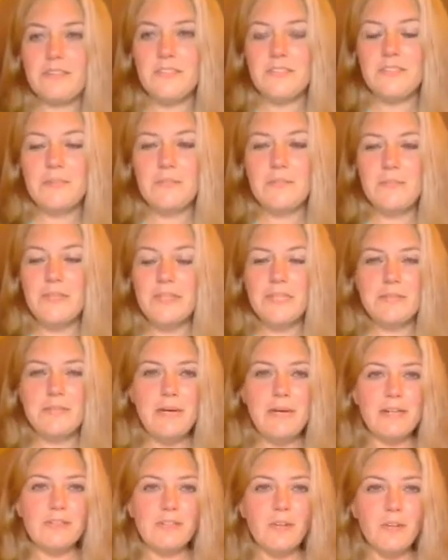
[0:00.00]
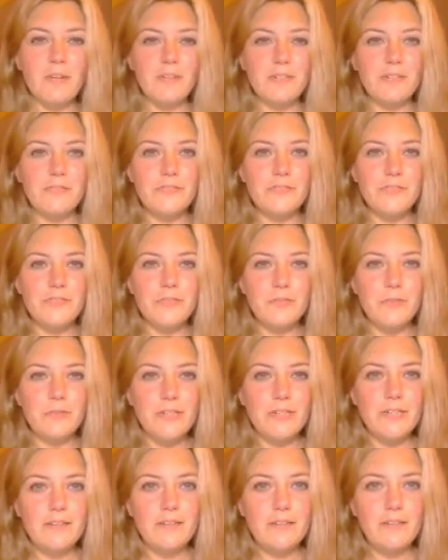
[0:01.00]
just I'm thinking back to all the different
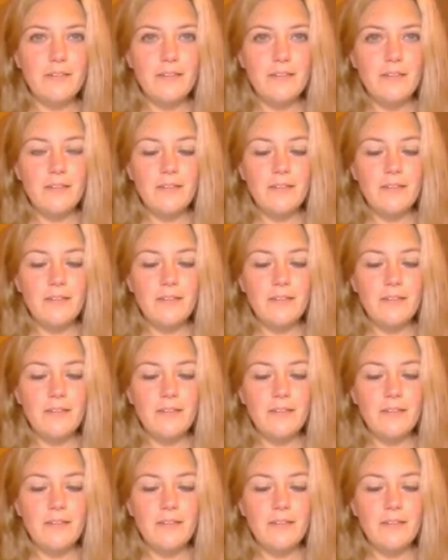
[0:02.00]
stories.